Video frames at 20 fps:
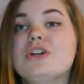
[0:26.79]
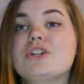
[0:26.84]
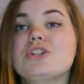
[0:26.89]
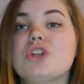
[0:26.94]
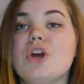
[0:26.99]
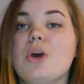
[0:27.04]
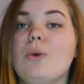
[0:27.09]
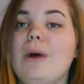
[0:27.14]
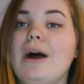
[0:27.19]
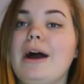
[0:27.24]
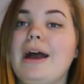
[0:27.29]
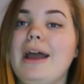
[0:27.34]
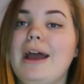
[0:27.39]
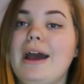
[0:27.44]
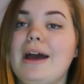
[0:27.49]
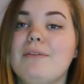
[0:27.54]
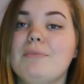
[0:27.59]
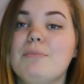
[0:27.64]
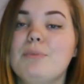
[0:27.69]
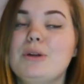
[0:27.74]
So I
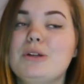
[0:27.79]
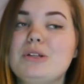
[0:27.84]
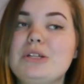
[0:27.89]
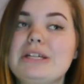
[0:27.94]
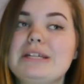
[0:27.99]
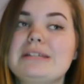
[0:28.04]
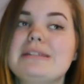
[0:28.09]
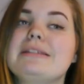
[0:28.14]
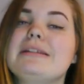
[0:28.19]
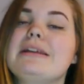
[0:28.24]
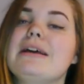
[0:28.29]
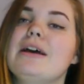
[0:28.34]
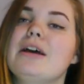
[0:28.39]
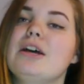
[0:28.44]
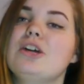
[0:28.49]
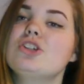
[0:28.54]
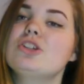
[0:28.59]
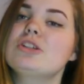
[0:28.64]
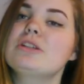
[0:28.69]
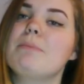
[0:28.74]
have purchased
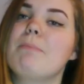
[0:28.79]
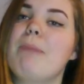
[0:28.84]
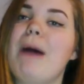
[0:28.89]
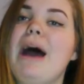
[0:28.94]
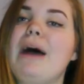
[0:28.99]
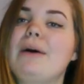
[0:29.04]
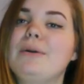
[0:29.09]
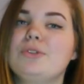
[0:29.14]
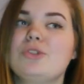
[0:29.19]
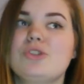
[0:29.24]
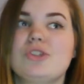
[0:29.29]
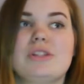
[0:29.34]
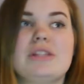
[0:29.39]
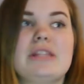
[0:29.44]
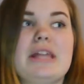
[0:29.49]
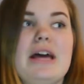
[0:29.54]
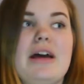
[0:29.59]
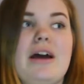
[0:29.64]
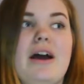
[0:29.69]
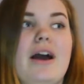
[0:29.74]
just a pouch
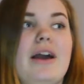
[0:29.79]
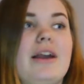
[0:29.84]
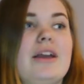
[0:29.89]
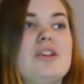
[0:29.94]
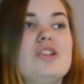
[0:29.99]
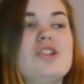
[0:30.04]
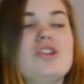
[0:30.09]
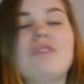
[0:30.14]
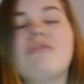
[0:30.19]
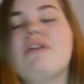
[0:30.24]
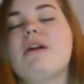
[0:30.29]
that I can shove